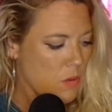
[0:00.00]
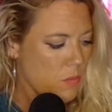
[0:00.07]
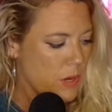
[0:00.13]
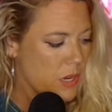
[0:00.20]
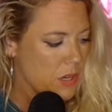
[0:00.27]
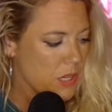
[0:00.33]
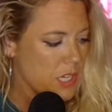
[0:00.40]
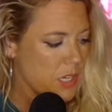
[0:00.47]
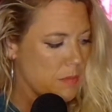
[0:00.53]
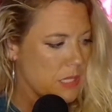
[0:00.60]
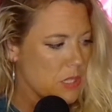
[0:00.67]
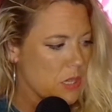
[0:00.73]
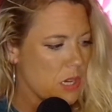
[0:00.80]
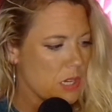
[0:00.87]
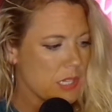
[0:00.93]
We are going to
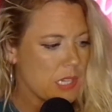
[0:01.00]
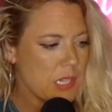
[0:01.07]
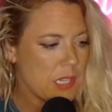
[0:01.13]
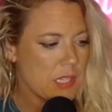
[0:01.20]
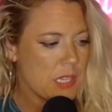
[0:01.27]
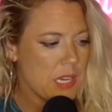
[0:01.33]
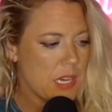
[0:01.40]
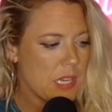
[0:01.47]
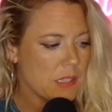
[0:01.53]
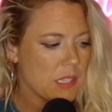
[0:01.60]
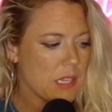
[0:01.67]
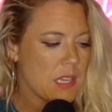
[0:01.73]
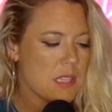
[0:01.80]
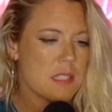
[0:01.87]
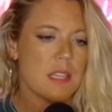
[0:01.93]
be talking again,
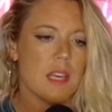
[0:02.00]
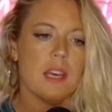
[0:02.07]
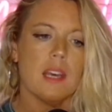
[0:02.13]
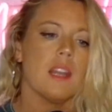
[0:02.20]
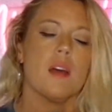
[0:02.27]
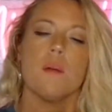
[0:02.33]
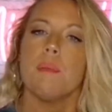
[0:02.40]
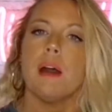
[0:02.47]
like I said,